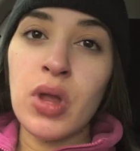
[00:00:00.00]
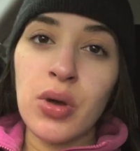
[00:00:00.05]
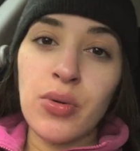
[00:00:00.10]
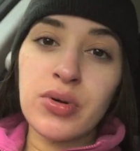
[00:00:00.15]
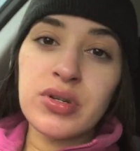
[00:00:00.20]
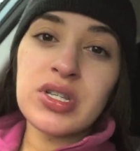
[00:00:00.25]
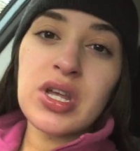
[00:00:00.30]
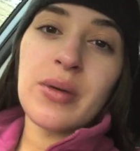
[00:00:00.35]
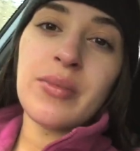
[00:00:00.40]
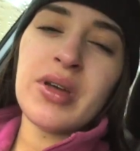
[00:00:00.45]

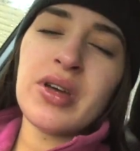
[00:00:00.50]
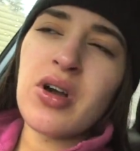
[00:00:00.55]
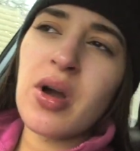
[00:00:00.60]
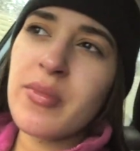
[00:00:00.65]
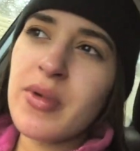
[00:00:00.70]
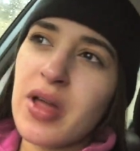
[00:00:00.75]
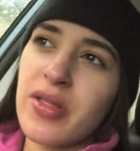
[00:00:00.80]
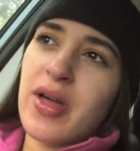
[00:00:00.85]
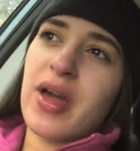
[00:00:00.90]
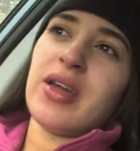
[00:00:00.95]
What time you come
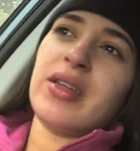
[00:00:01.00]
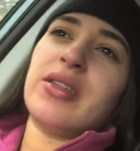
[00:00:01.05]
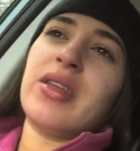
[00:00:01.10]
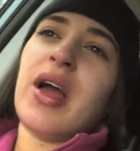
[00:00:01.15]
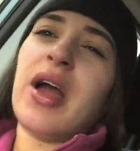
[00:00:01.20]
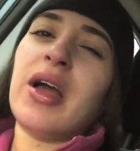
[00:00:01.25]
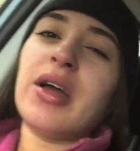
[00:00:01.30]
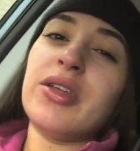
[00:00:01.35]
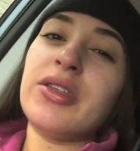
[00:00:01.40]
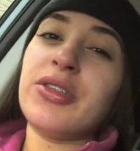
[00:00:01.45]
at like
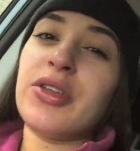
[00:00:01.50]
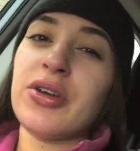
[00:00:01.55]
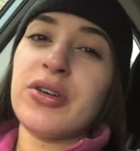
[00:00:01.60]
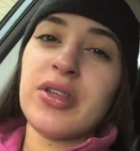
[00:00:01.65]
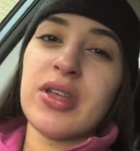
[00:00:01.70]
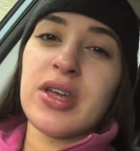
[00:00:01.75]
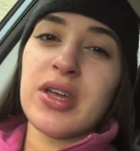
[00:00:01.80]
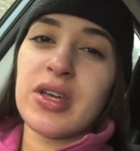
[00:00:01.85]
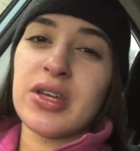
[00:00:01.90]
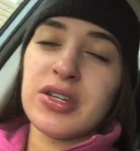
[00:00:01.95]

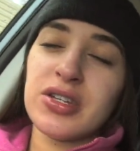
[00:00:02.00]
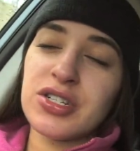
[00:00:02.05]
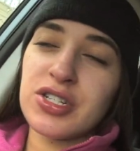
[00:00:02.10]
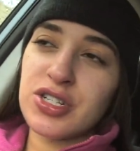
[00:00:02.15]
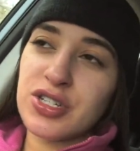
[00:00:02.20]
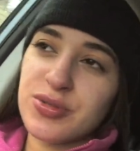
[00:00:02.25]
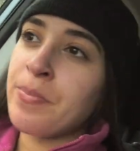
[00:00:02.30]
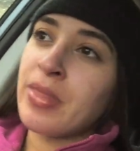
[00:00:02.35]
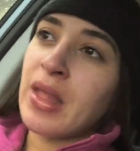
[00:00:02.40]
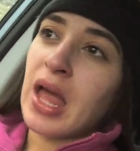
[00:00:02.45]

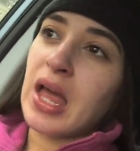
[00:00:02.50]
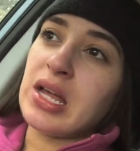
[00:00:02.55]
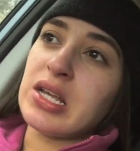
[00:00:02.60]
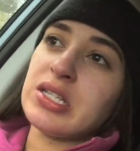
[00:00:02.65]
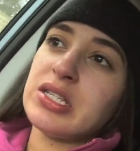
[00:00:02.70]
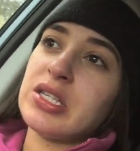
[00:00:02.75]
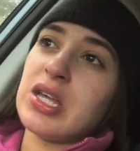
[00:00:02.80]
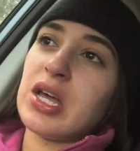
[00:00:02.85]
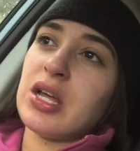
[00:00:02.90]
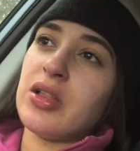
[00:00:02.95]
9.30ish and
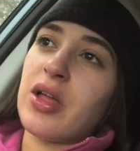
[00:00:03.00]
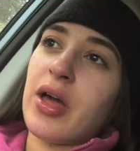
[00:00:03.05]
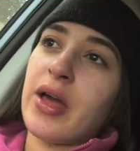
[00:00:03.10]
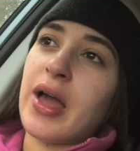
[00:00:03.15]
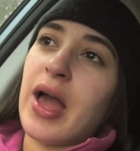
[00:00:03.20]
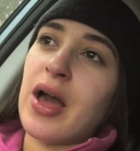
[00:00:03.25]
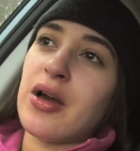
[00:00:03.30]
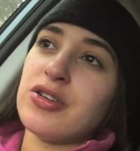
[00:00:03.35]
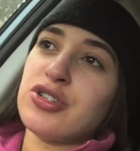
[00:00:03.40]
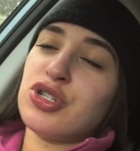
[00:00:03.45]
say
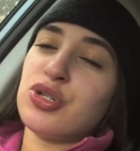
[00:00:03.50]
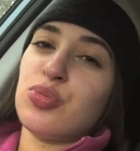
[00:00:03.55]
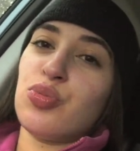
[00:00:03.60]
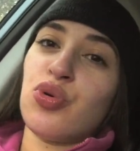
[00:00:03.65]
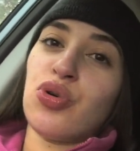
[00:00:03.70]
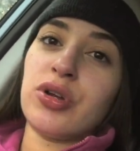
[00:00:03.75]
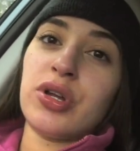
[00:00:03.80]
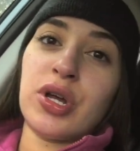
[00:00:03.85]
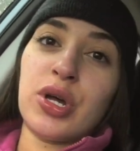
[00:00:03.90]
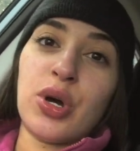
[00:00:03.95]
like, how's your
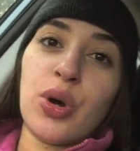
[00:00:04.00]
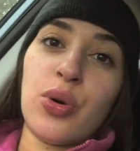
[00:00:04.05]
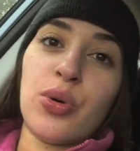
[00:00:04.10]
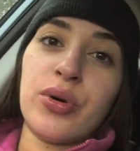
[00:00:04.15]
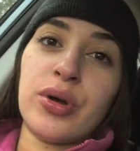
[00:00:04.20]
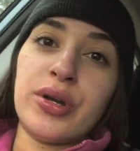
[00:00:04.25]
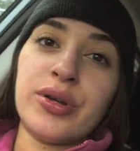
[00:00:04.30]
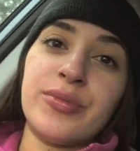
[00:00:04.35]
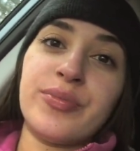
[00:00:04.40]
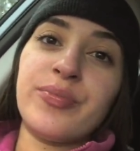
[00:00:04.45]
morning
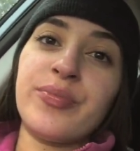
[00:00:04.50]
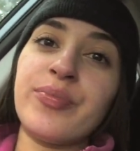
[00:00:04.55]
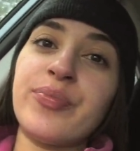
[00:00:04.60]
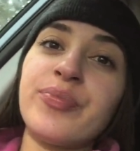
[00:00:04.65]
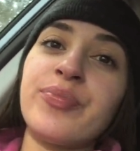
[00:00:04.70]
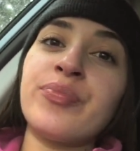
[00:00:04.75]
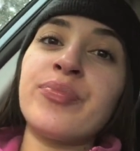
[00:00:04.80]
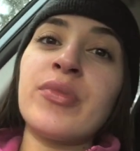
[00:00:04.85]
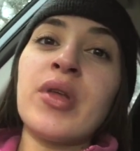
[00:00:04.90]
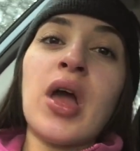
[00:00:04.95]
going?
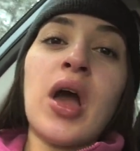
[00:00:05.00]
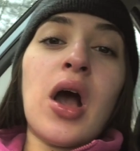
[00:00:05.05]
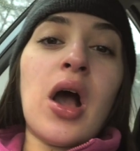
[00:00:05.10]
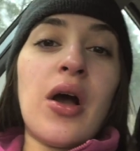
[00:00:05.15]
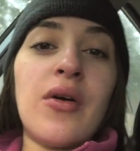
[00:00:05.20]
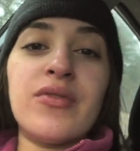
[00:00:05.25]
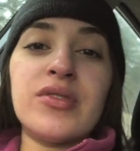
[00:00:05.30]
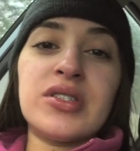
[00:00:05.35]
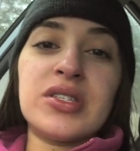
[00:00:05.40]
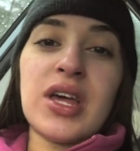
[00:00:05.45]

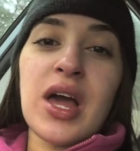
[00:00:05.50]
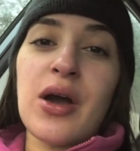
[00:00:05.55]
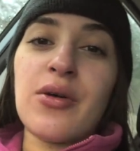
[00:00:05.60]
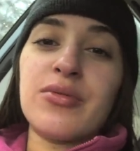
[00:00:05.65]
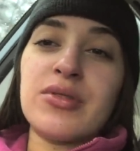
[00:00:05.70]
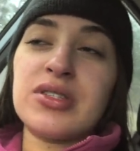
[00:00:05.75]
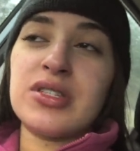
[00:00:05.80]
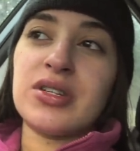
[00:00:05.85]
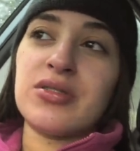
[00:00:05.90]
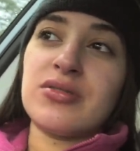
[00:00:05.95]
I I
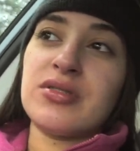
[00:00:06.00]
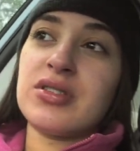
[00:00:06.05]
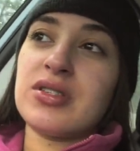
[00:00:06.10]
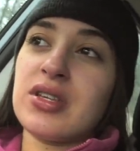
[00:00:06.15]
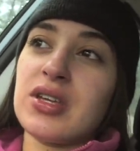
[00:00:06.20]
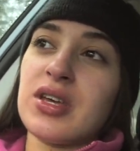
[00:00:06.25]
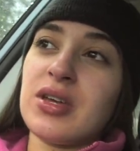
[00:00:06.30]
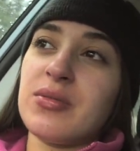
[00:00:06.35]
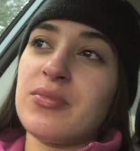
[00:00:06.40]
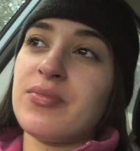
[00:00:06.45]
was still
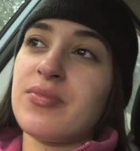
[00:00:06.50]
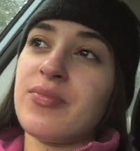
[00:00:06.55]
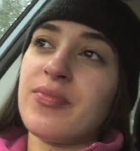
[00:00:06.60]
asleep.